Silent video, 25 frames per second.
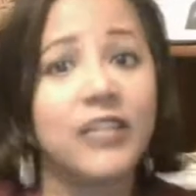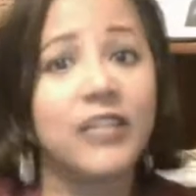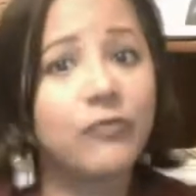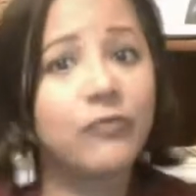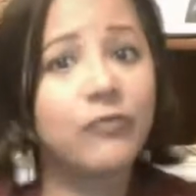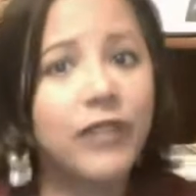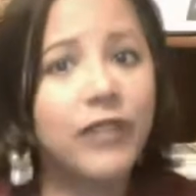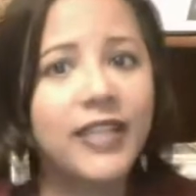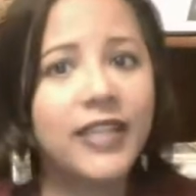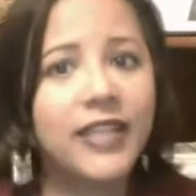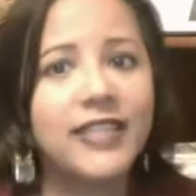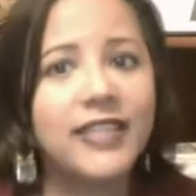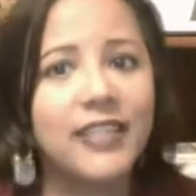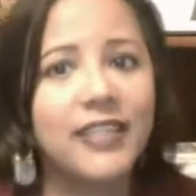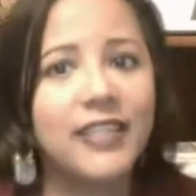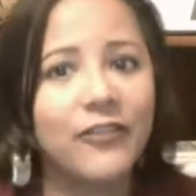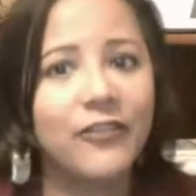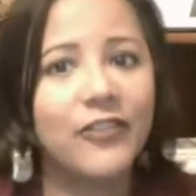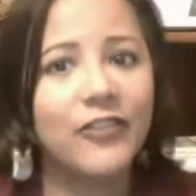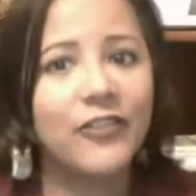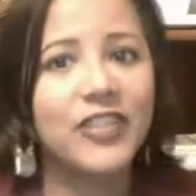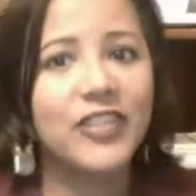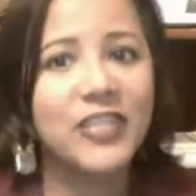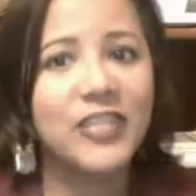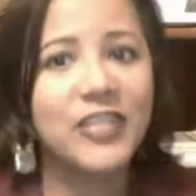what a
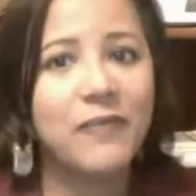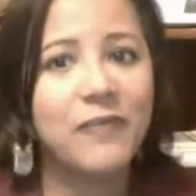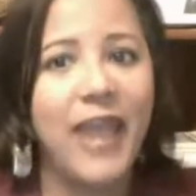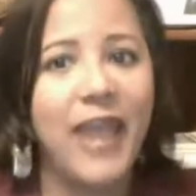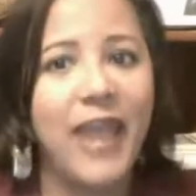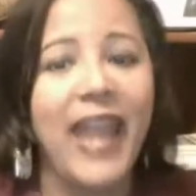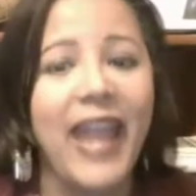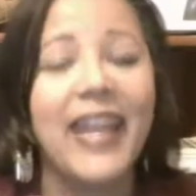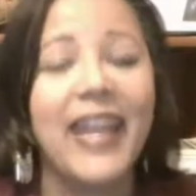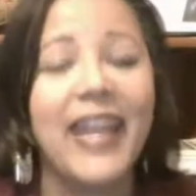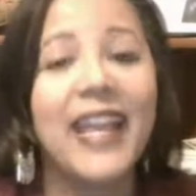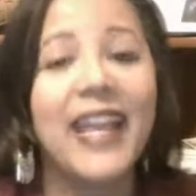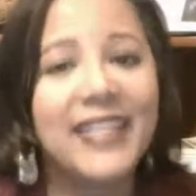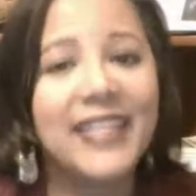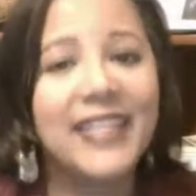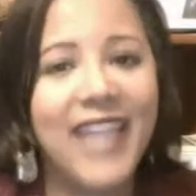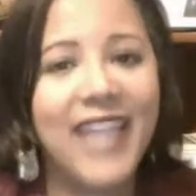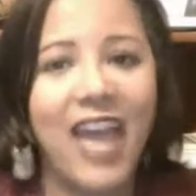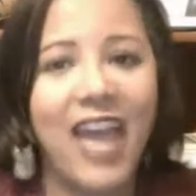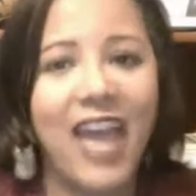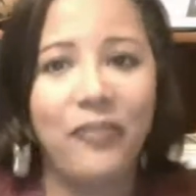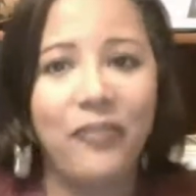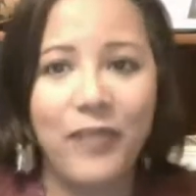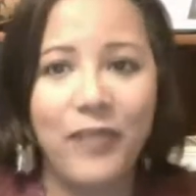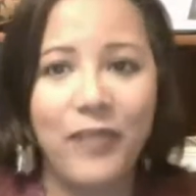difference it's made to
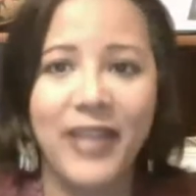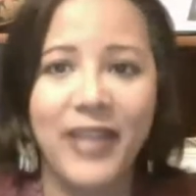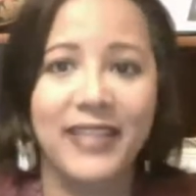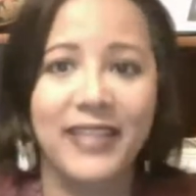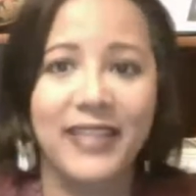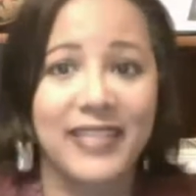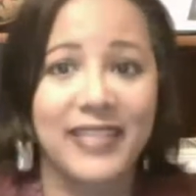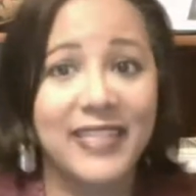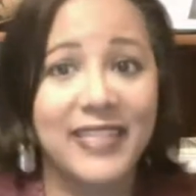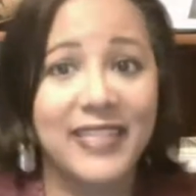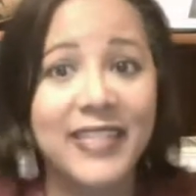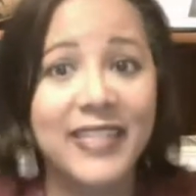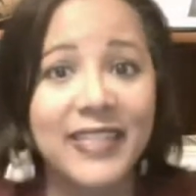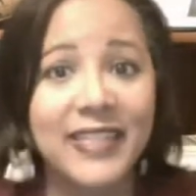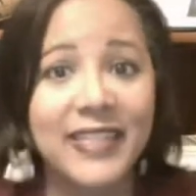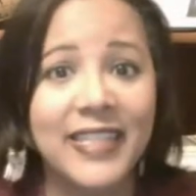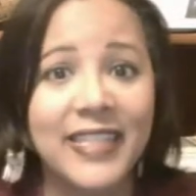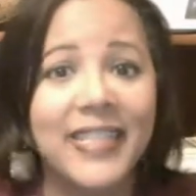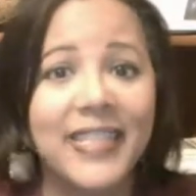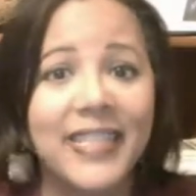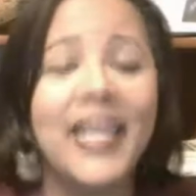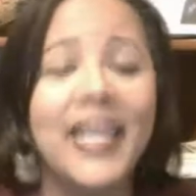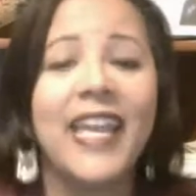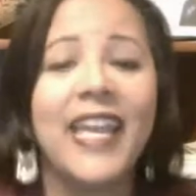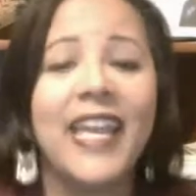have
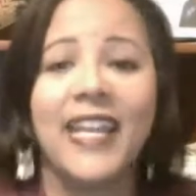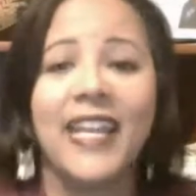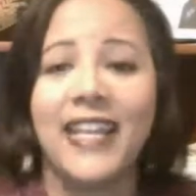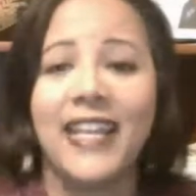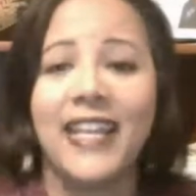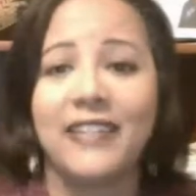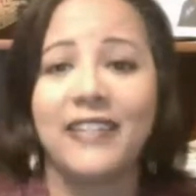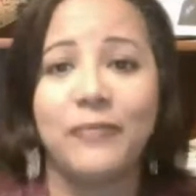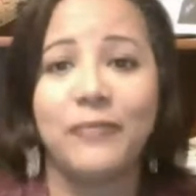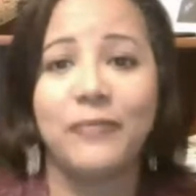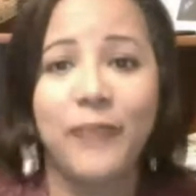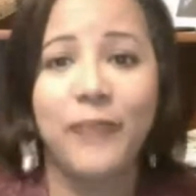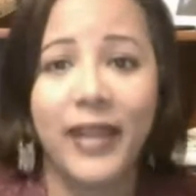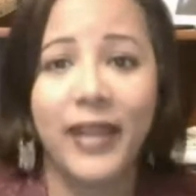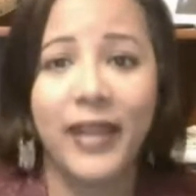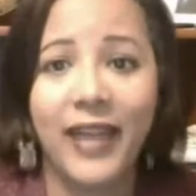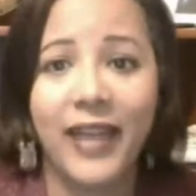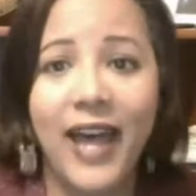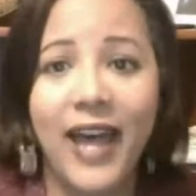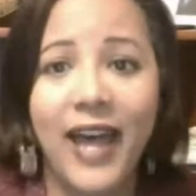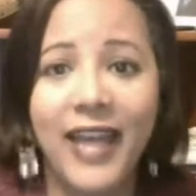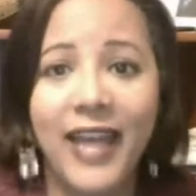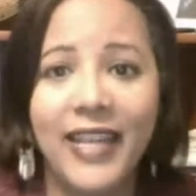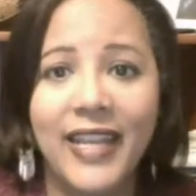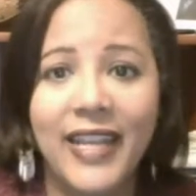penicillin and
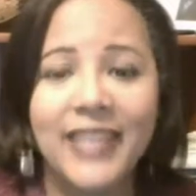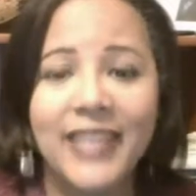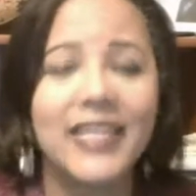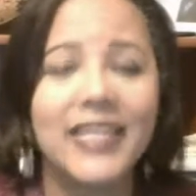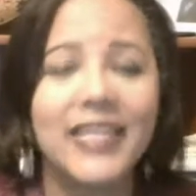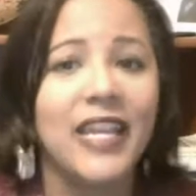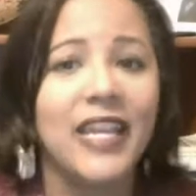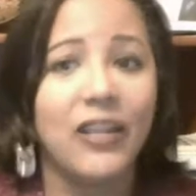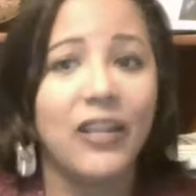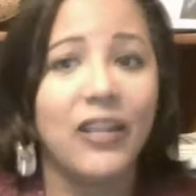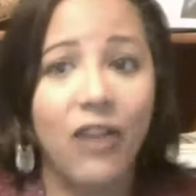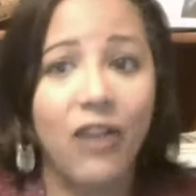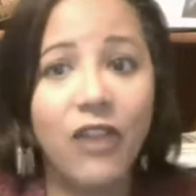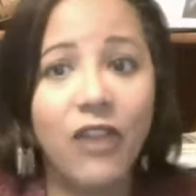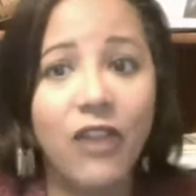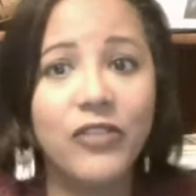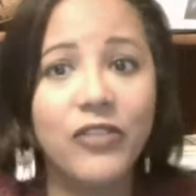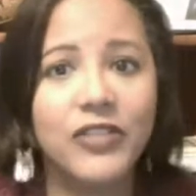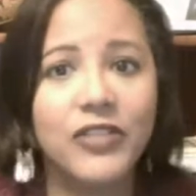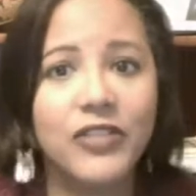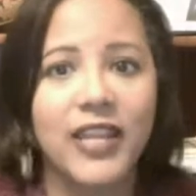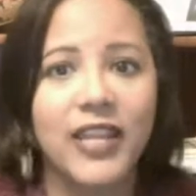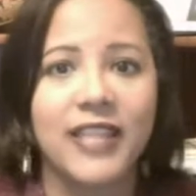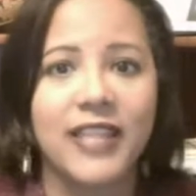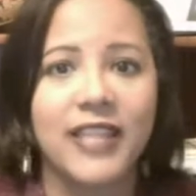antibiotics and all
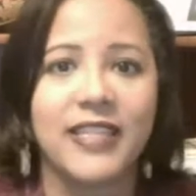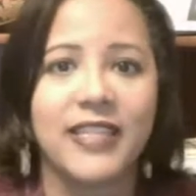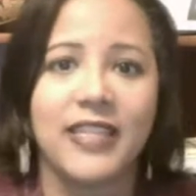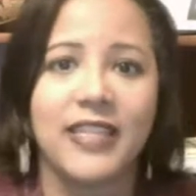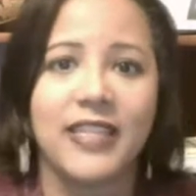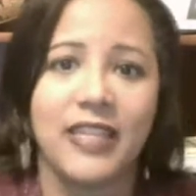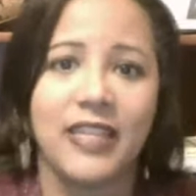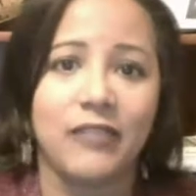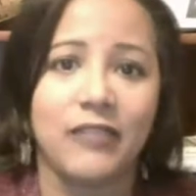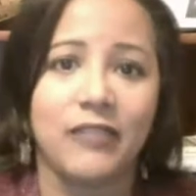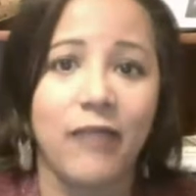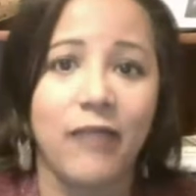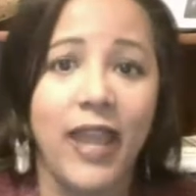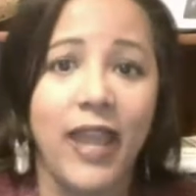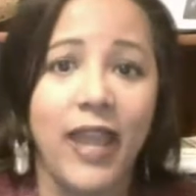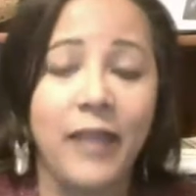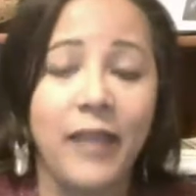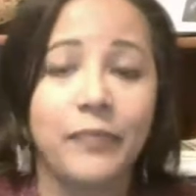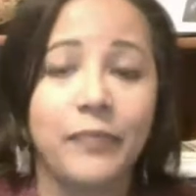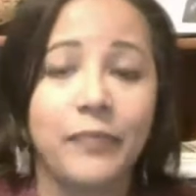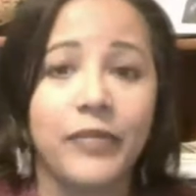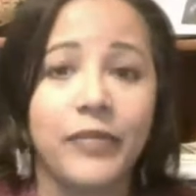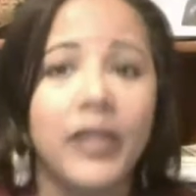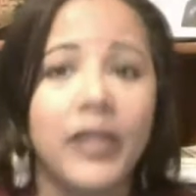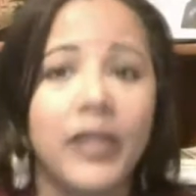those kinds of things, right?
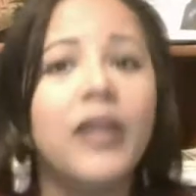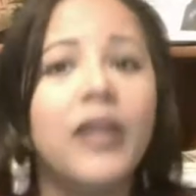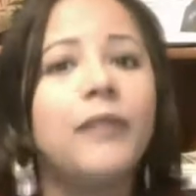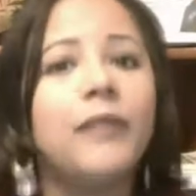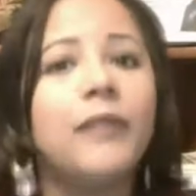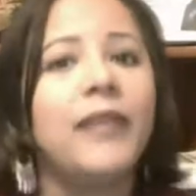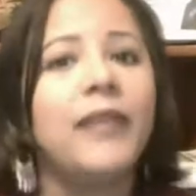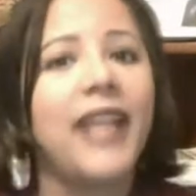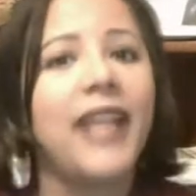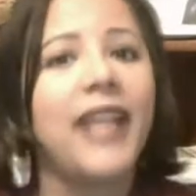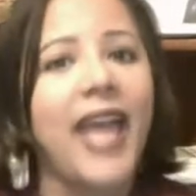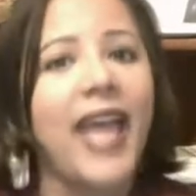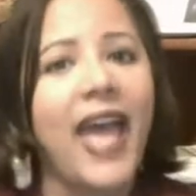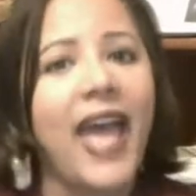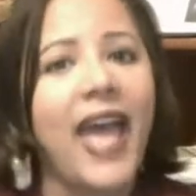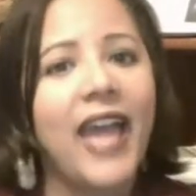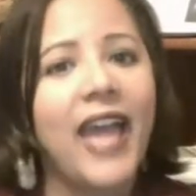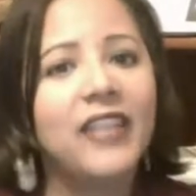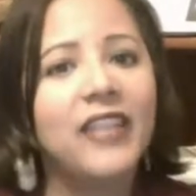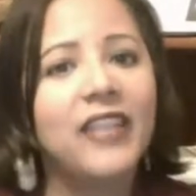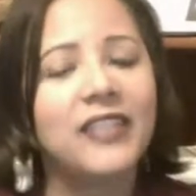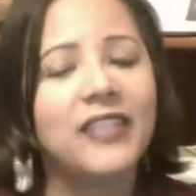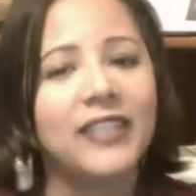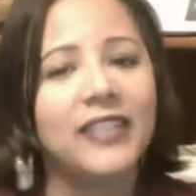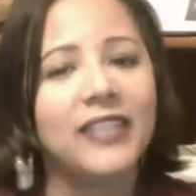But
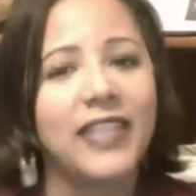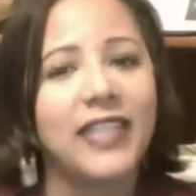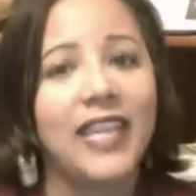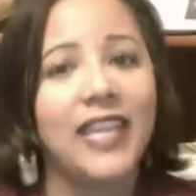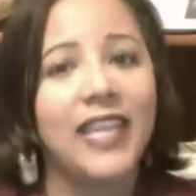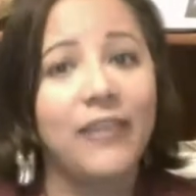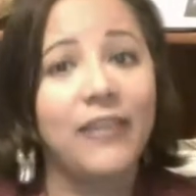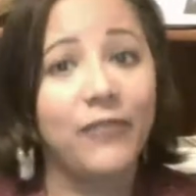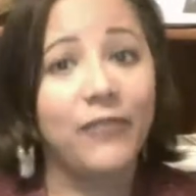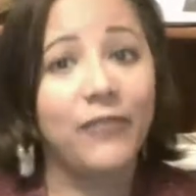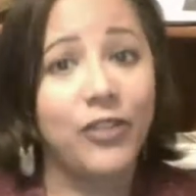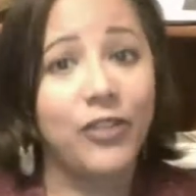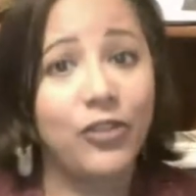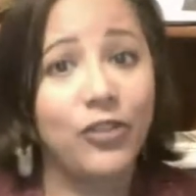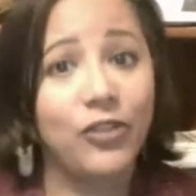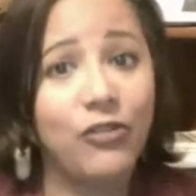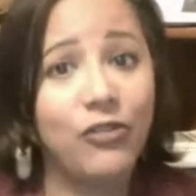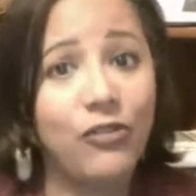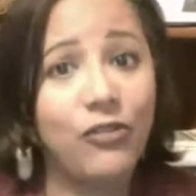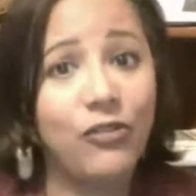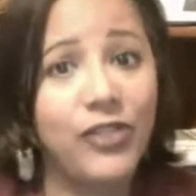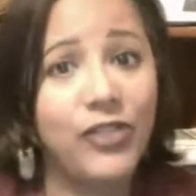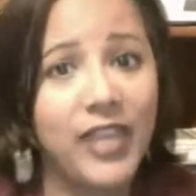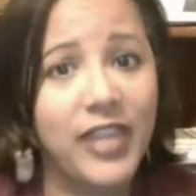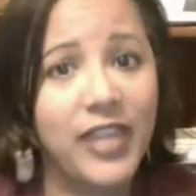actually, if
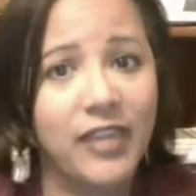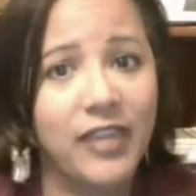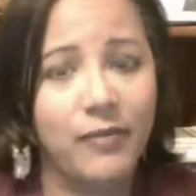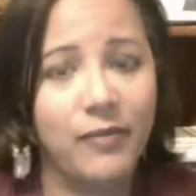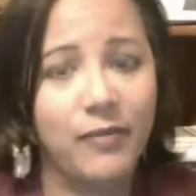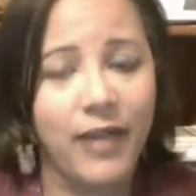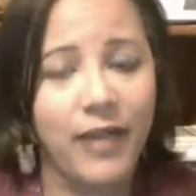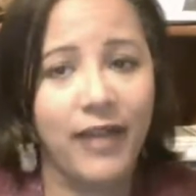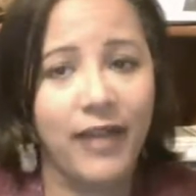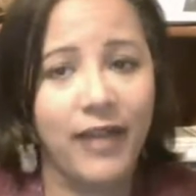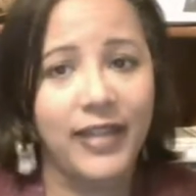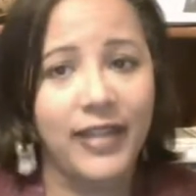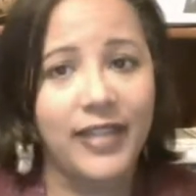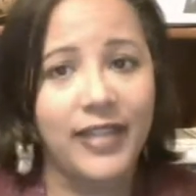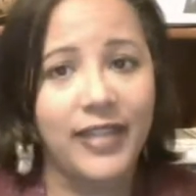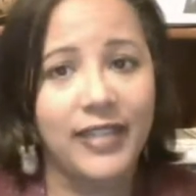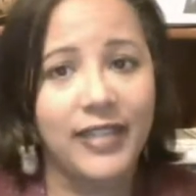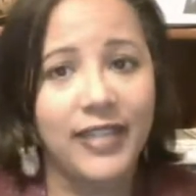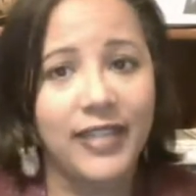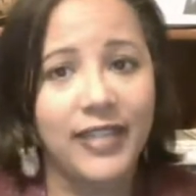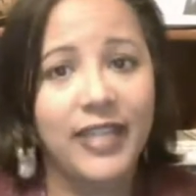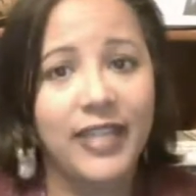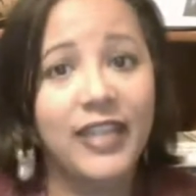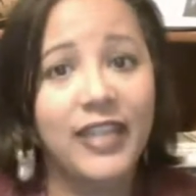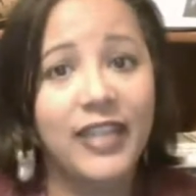you think about it,
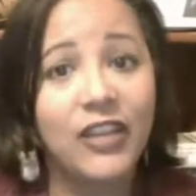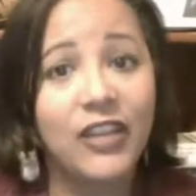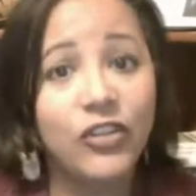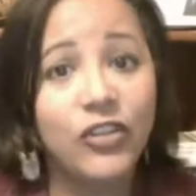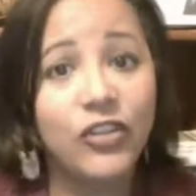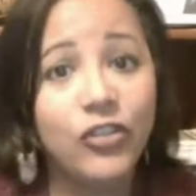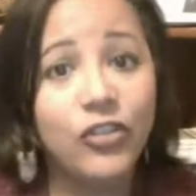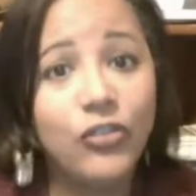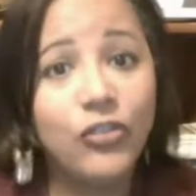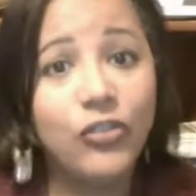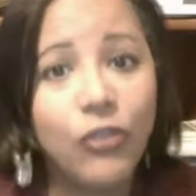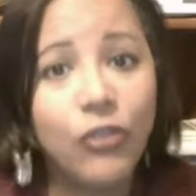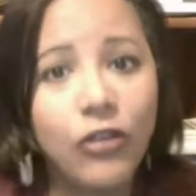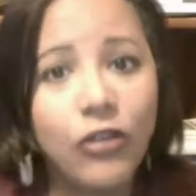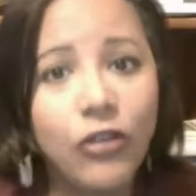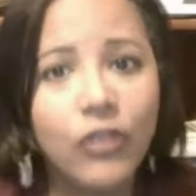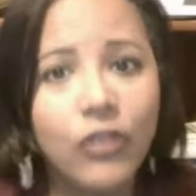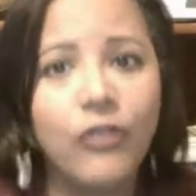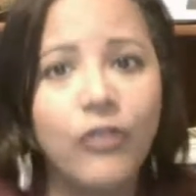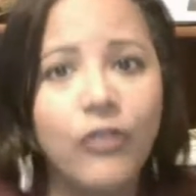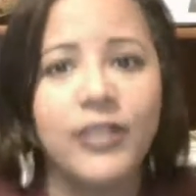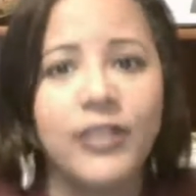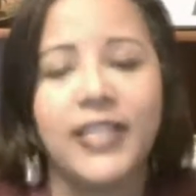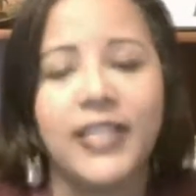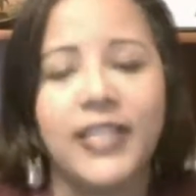you're
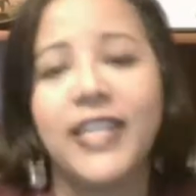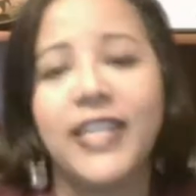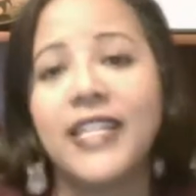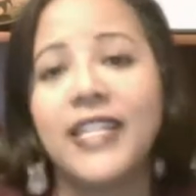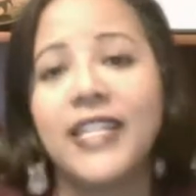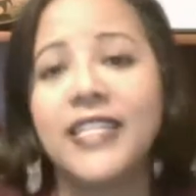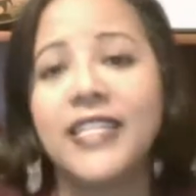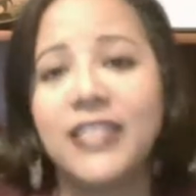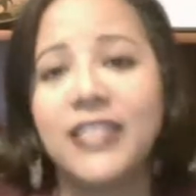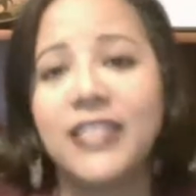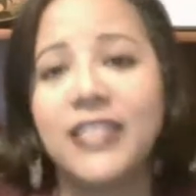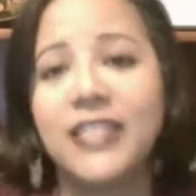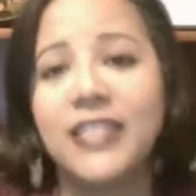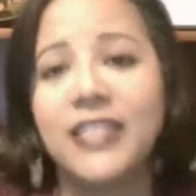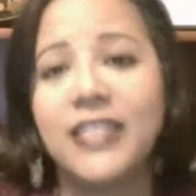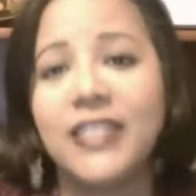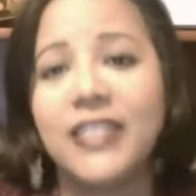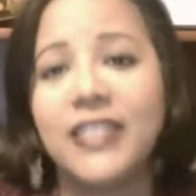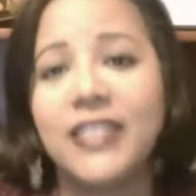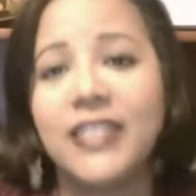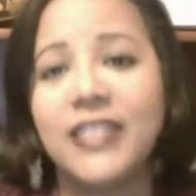going to get a similar.